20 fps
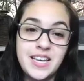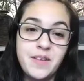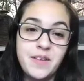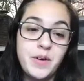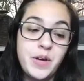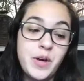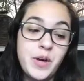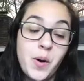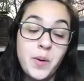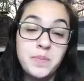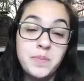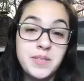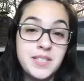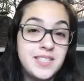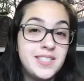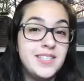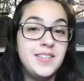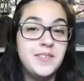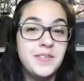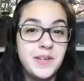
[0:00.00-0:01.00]
and we hope to
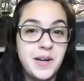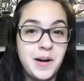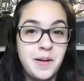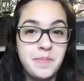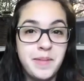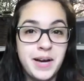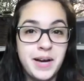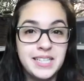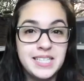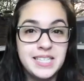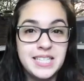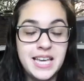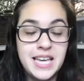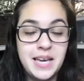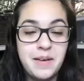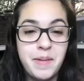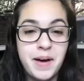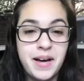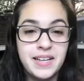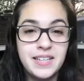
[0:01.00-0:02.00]
see you come back to the
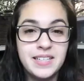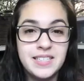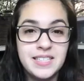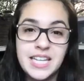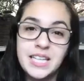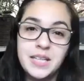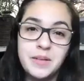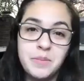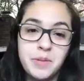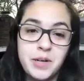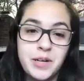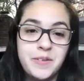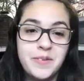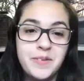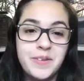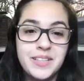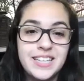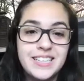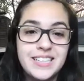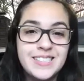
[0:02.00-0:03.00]
APAC and celebrate
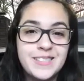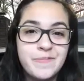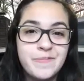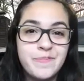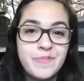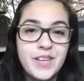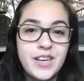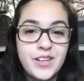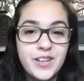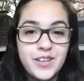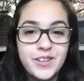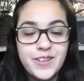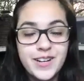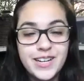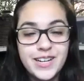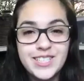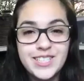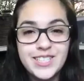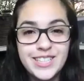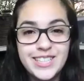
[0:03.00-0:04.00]
with us.
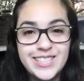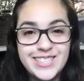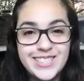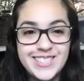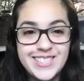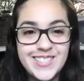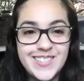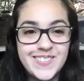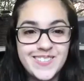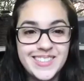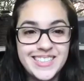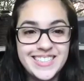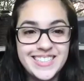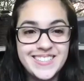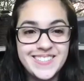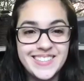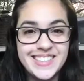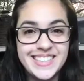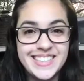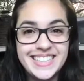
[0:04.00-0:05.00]
Congratulations,
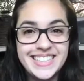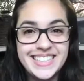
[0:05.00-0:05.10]
2020.